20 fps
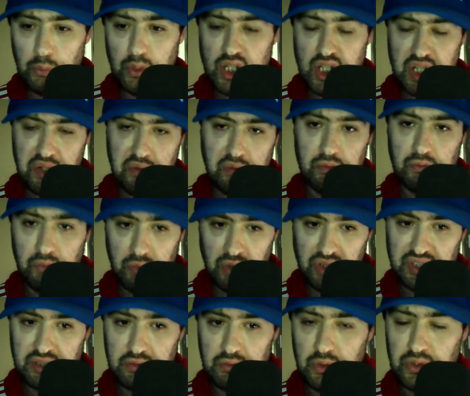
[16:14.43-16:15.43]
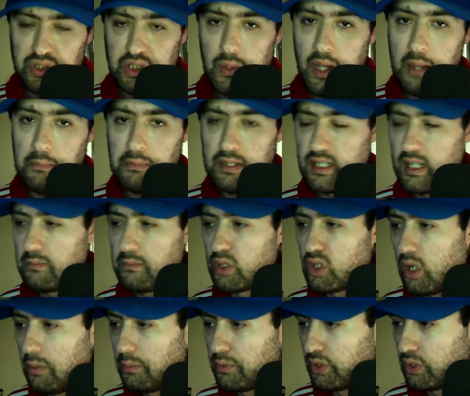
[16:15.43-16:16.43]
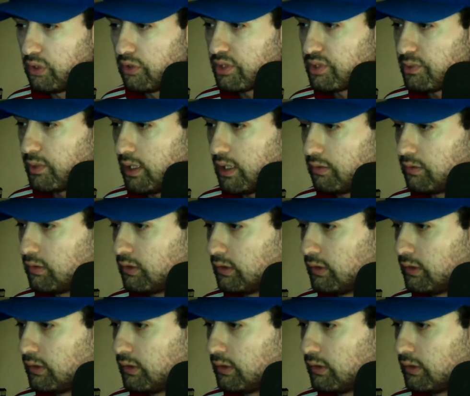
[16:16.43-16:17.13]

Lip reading: which was also aptly named the Commodore as well.